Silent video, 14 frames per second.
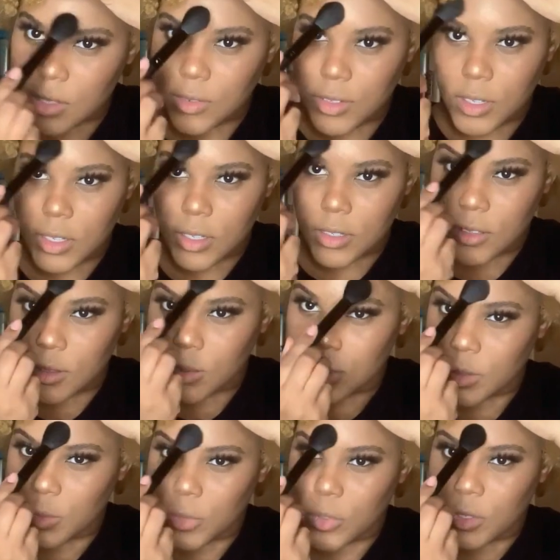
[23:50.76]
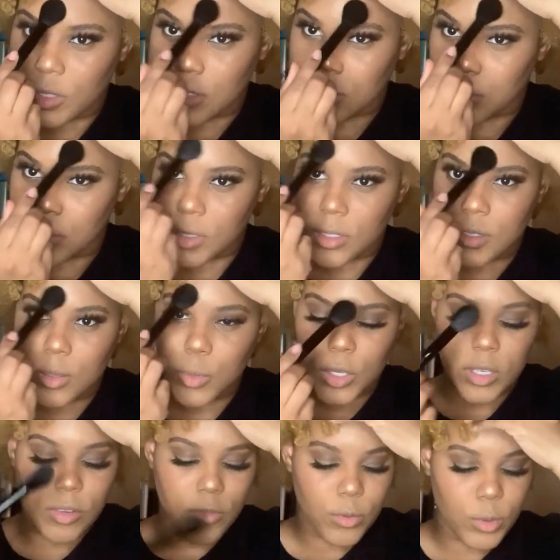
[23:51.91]
I feel like it's always important to put some on
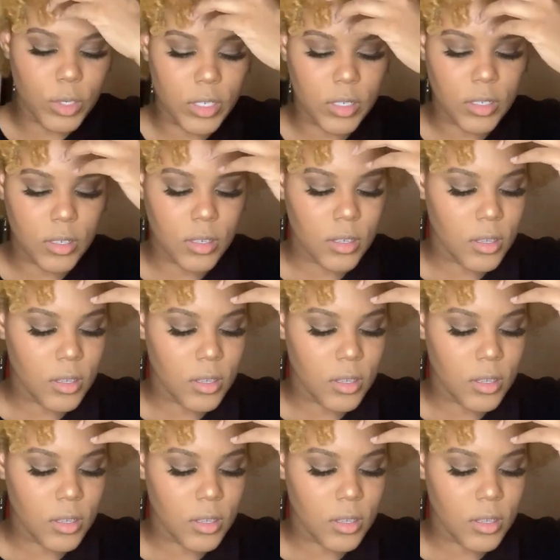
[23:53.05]
their forehead.